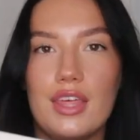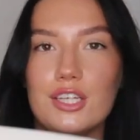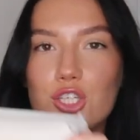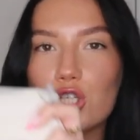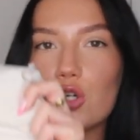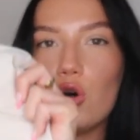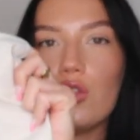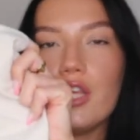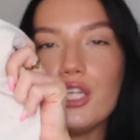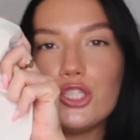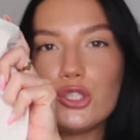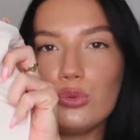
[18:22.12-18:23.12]
I then just got
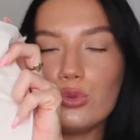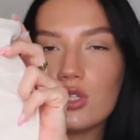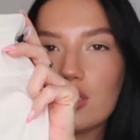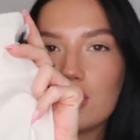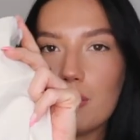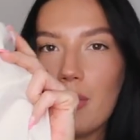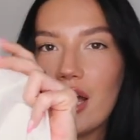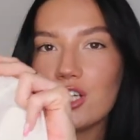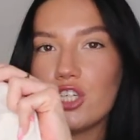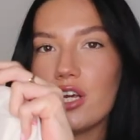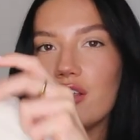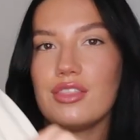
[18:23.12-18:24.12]
these shorts to
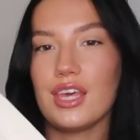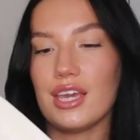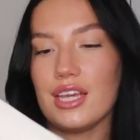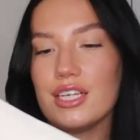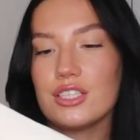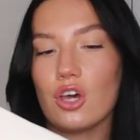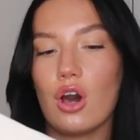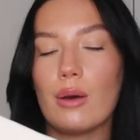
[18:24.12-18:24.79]
match it these